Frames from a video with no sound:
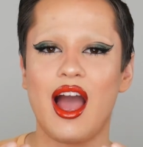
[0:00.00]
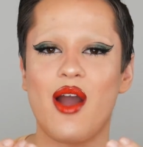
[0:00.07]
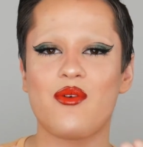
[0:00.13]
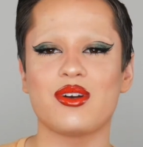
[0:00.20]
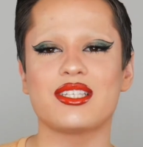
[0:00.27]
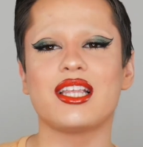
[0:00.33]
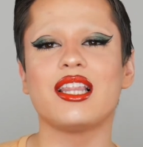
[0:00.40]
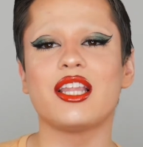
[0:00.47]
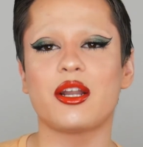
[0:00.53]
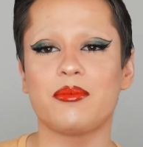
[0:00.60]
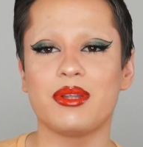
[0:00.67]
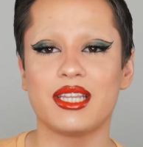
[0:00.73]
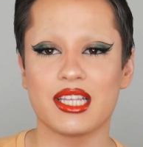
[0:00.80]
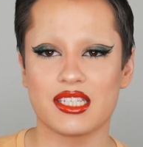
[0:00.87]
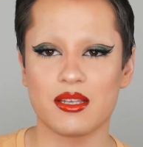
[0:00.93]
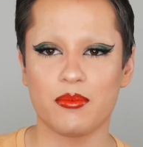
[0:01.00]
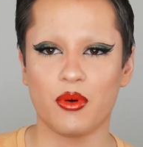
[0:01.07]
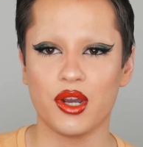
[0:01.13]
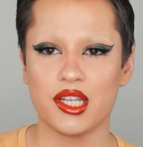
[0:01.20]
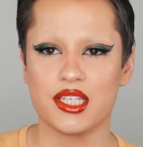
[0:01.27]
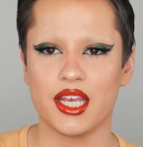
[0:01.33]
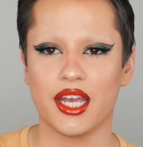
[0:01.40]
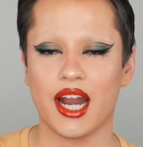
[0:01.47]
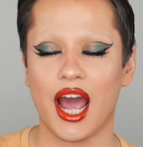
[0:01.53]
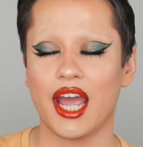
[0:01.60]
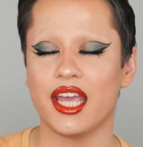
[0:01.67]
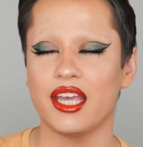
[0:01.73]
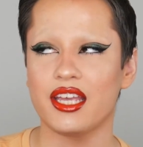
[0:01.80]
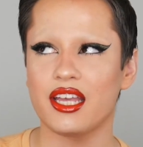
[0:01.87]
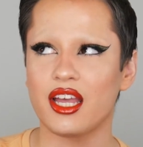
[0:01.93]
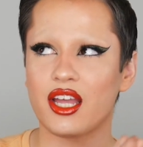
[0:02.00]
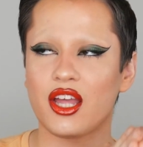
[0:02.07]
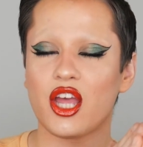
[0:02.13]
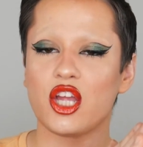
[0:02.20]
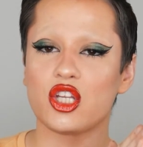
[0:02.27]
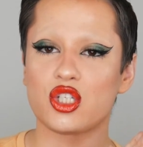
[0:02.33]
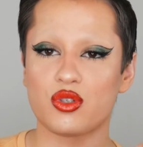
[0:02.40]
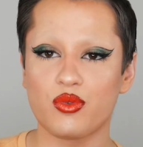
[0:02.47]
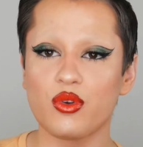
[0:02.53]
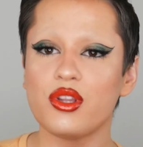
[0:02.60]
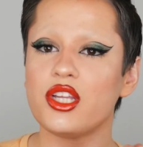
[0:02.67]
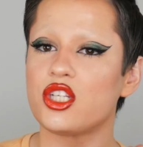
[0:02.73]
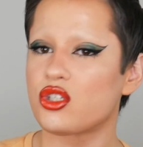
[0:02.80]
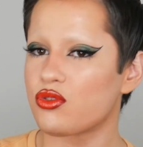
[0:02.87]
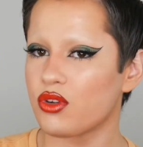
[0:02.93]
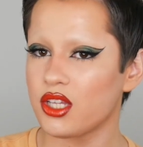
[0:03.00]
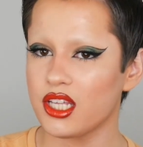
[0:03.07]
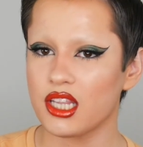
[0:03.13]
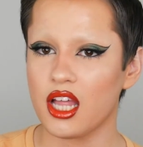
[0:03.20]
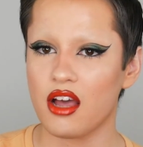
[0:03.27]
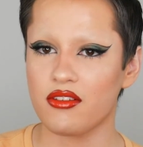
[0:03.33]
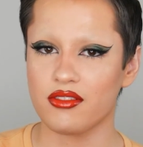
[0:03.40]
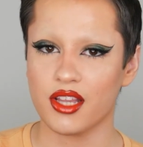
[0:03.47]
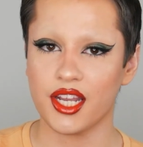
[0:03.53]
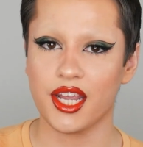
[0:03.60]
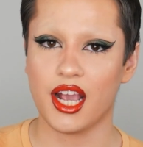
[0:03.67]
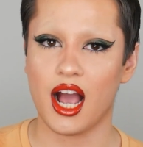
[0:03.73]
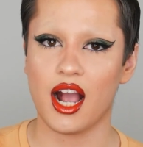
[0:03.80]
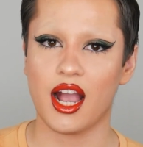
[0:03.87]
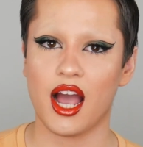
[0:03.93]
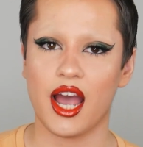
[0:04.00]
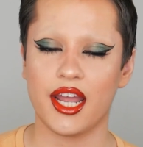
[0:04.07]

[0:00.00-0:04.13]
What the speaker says: I was a little bit disappointed. I truly love Lady Gaga,